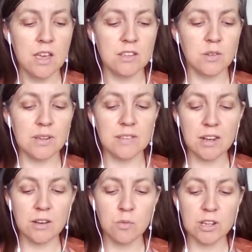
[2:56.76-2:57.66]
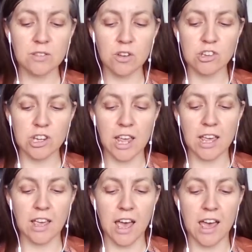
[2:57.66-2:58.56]
So I started
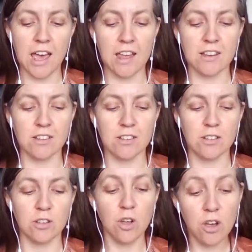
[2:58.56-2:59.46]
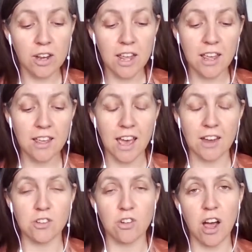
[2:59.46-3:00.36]
researching and learning
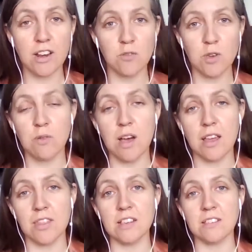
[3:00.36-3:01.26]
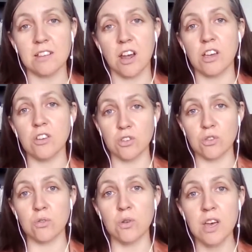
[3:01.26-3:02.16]
and trying to figure out things that I could
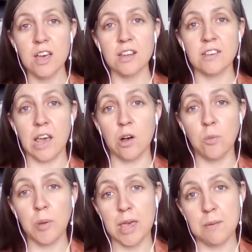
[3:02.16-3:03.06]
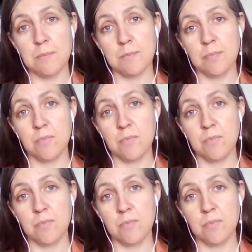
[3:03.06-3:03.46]
do to help him